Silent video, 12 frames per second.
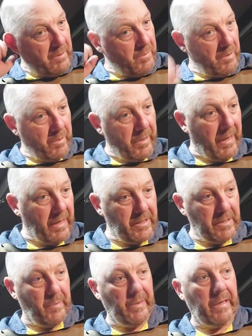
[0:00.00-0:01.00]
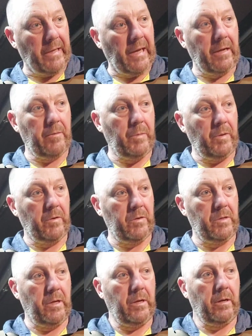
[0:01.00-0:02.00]
I'm a little bit anxious about that
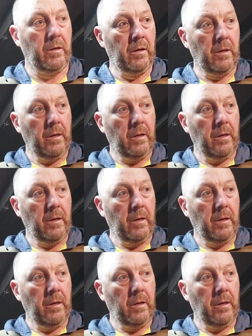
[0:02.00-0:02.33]
because, you know,